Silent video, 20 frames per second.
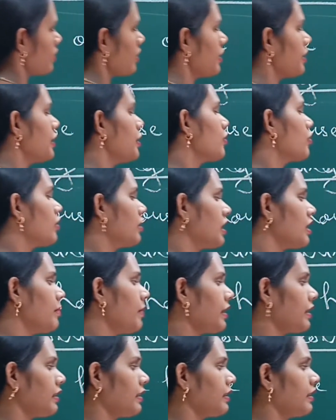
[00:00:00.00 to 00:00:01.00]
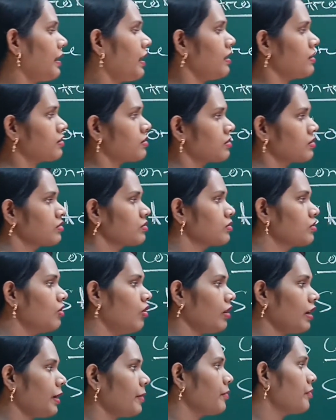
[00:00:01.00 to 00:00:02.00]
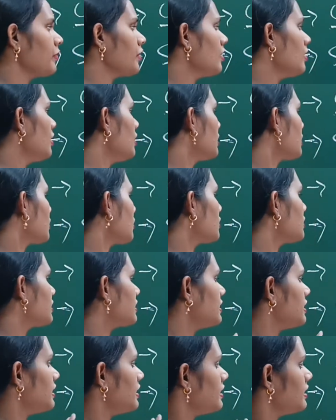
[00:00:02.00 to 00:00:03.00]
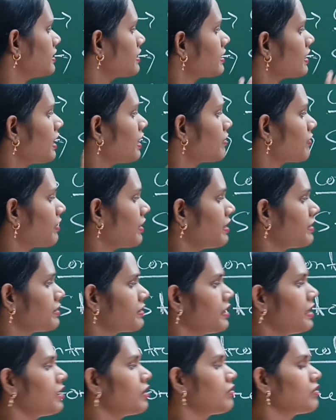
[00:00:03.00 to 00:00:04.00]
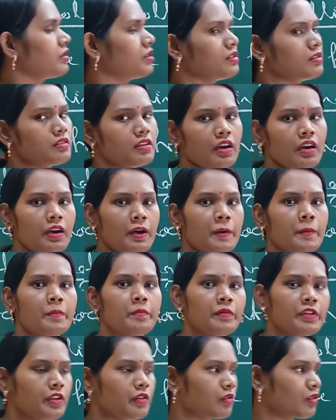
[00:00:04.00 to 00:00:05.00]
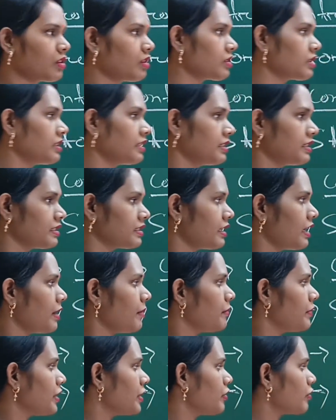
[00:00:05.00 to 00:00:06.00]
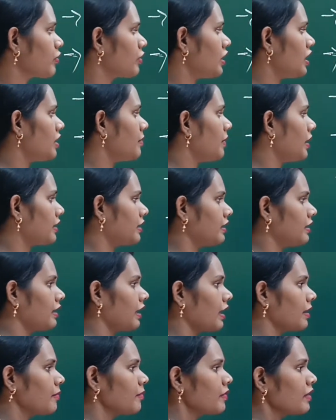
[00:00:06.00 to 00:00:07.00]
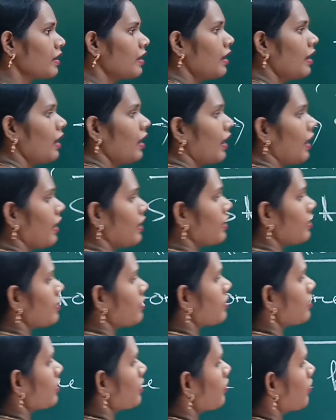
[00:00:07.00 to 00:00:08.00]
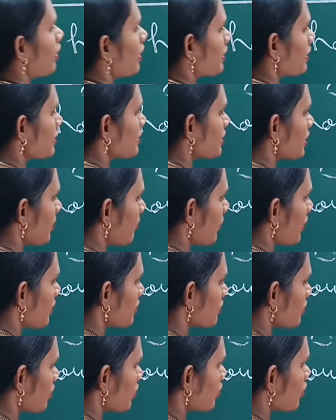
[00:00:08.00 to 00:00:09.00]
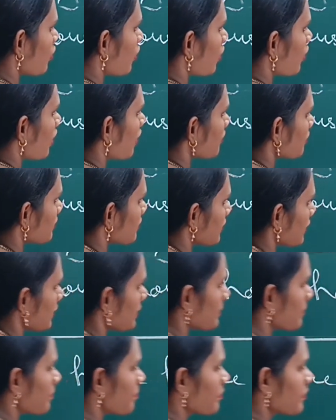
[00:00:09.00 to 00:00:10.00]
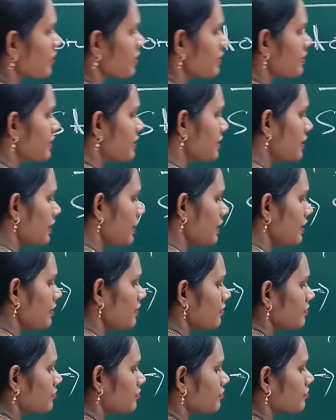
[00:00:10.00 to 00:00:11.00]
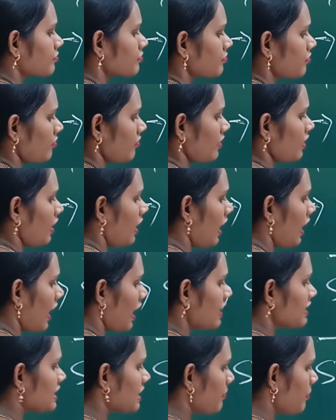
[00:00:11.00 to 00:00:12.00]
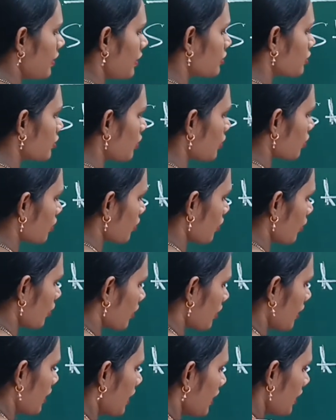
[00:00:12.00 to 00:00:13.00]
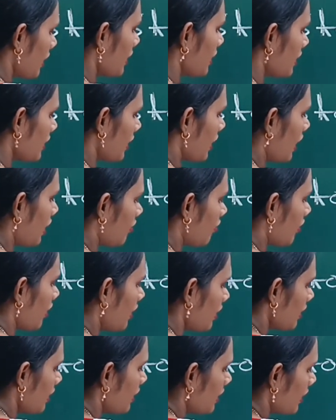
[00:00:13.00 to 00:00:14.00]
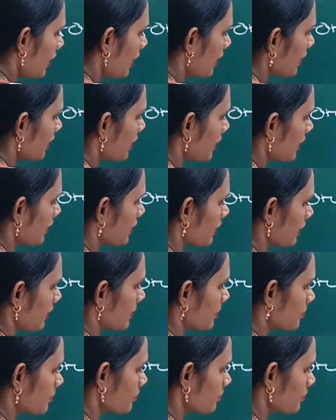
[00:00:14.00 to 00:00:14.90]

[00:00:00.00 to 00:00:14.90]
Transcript: nuclear materials. Okay, so genes are present within the nucleus, it is a nuclear material. And what is the major role of gene? Gene has a major role in our heredity.